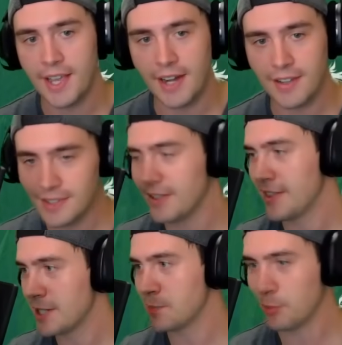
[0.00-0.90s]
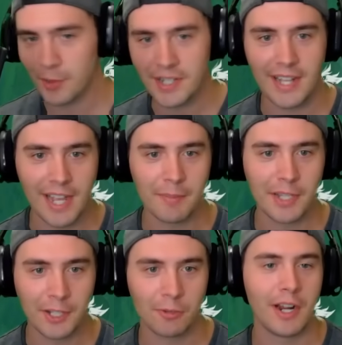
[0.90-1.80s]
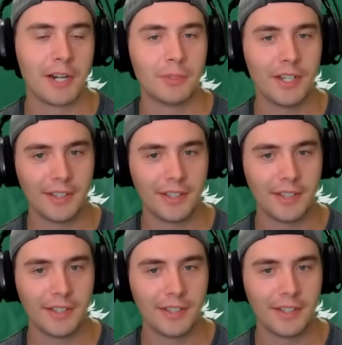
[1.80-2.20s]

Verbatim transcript: and I think that that's pretty damn incredible.